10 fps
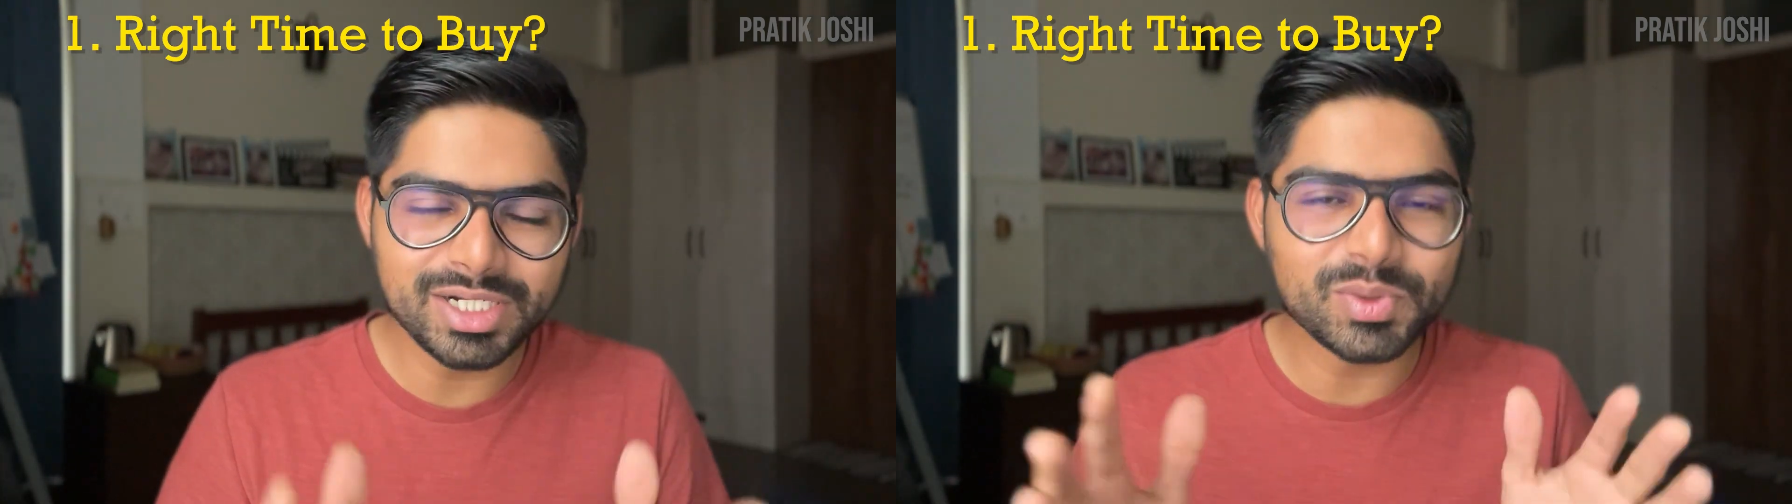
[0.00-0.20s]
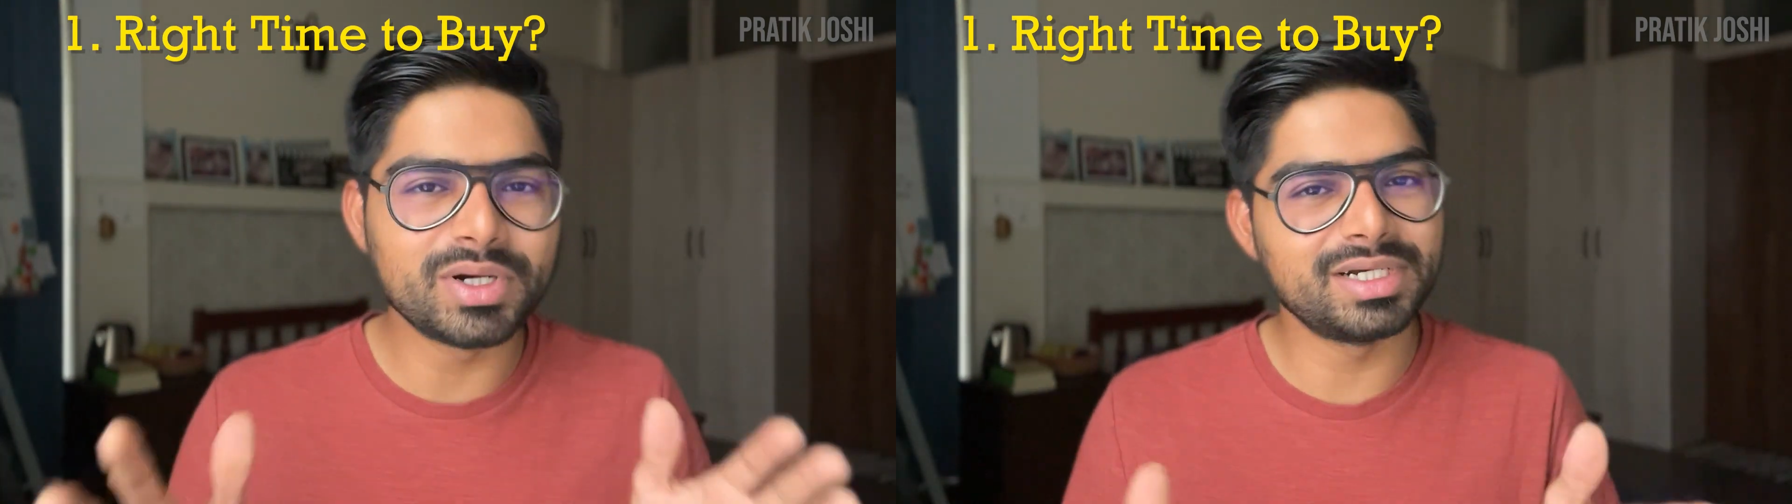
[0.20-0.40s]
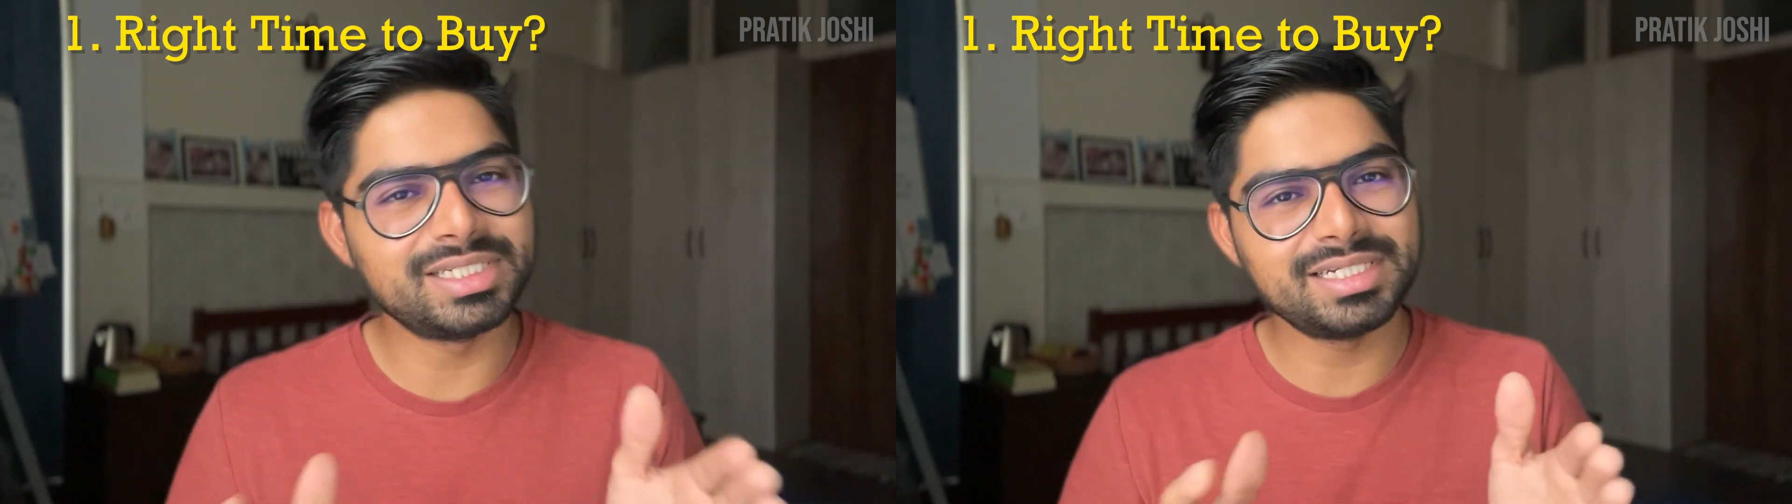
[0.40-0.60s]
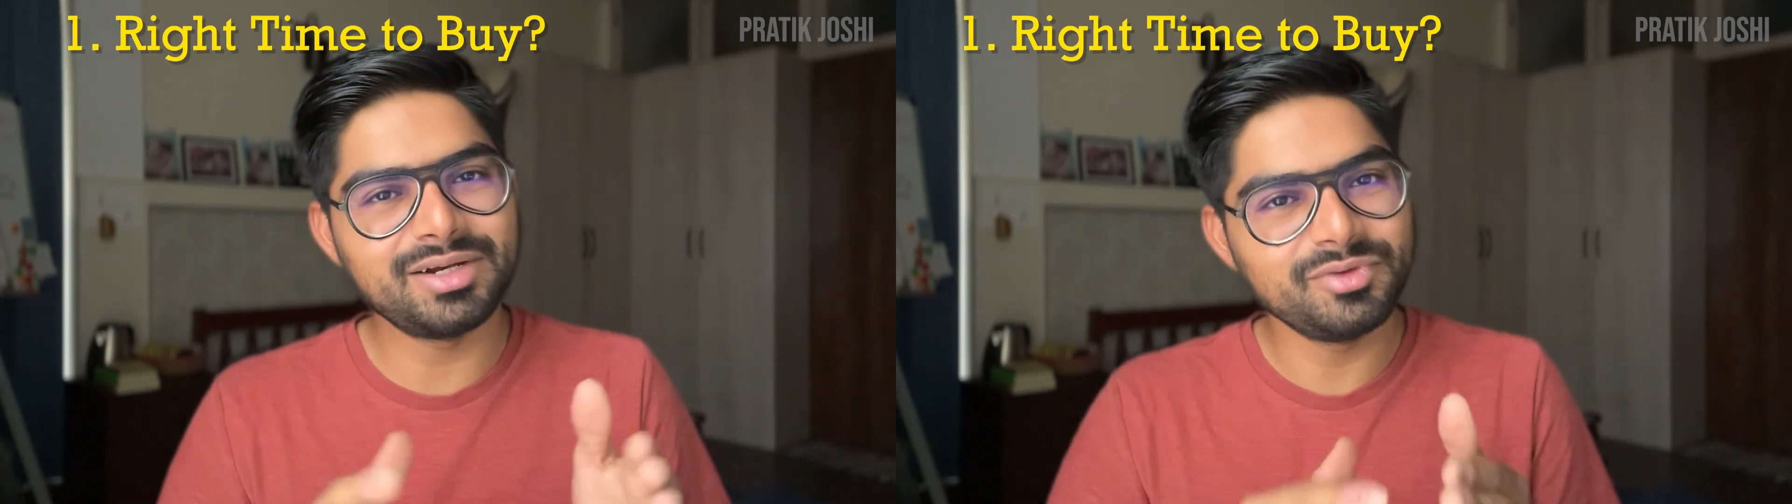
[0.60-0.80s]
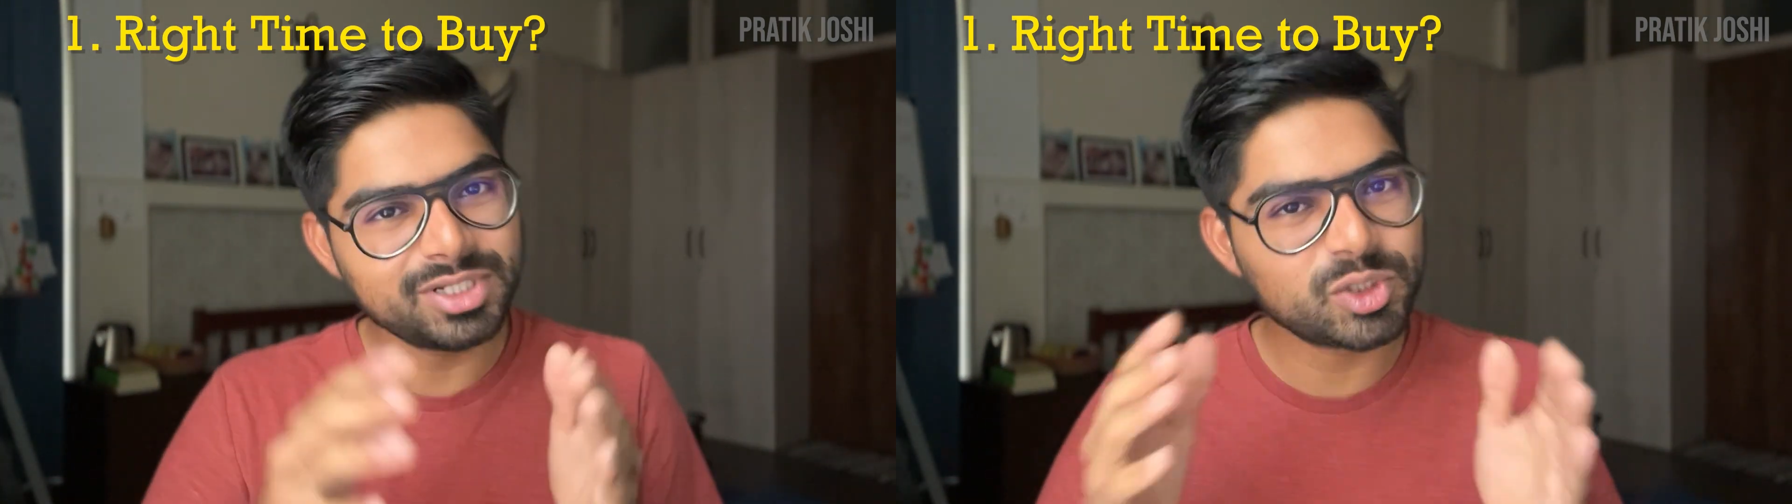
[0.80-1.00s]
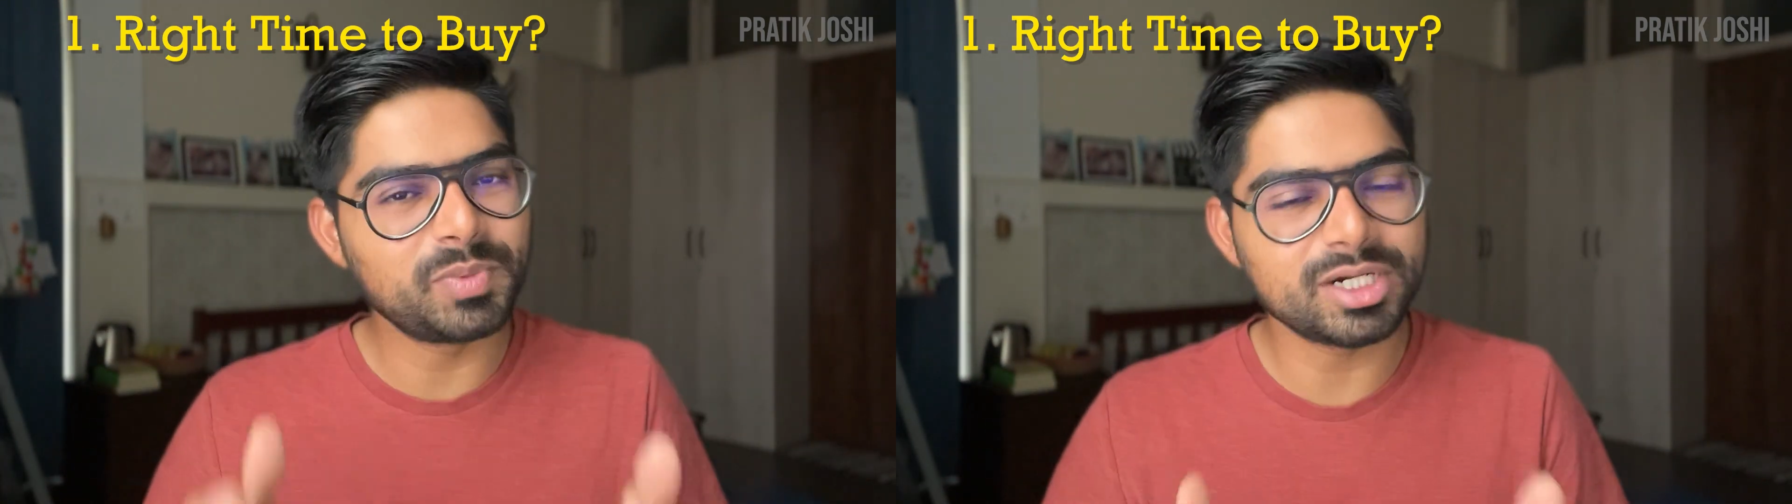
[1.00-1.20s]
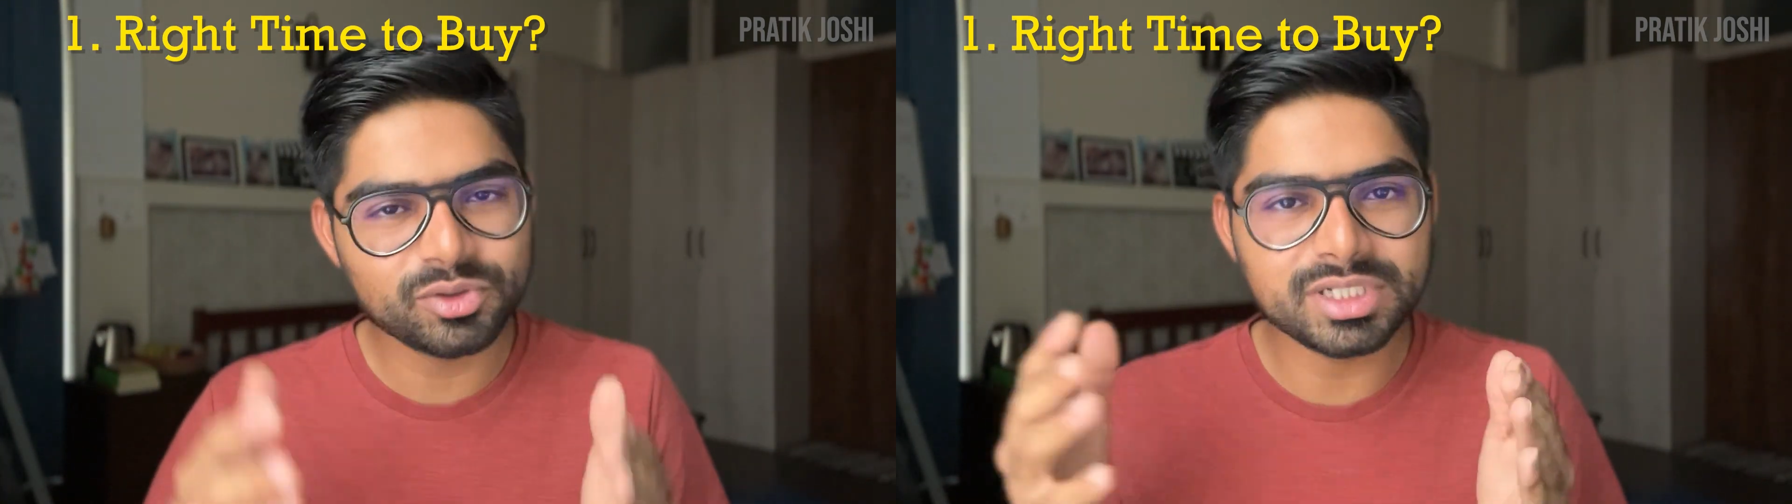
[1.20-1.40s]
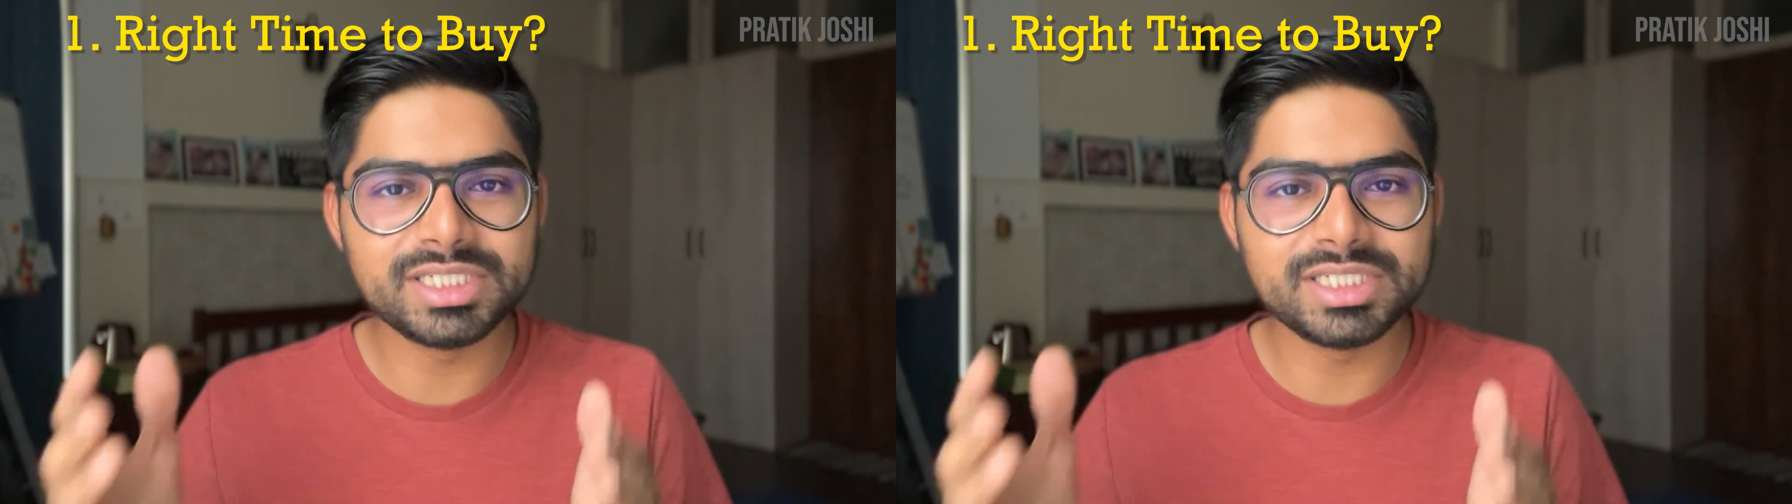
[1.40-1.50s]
to understand with respect to the